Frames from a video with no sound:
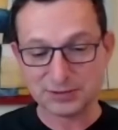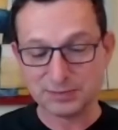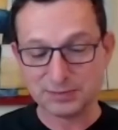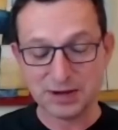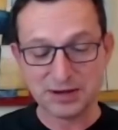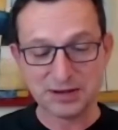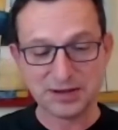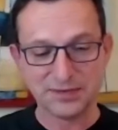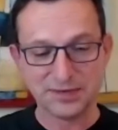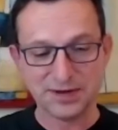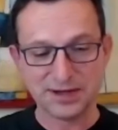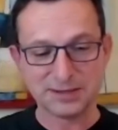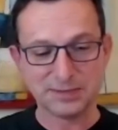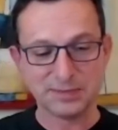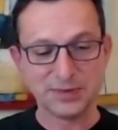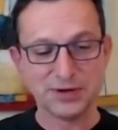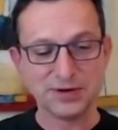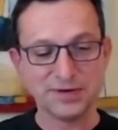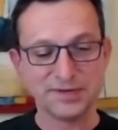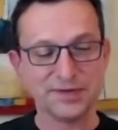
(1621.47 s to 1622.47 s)
both of which are
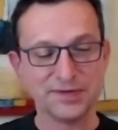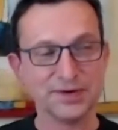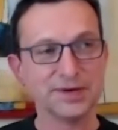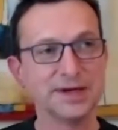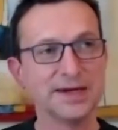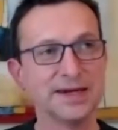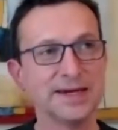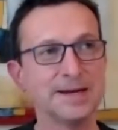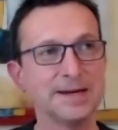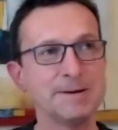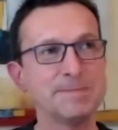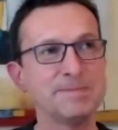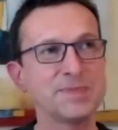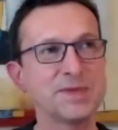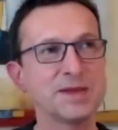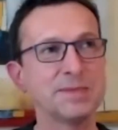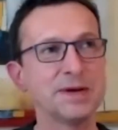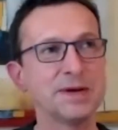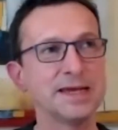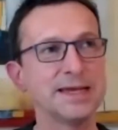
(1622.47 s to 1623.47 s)
beautiful.
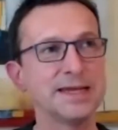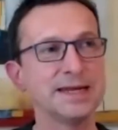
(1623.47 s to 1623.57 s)
But,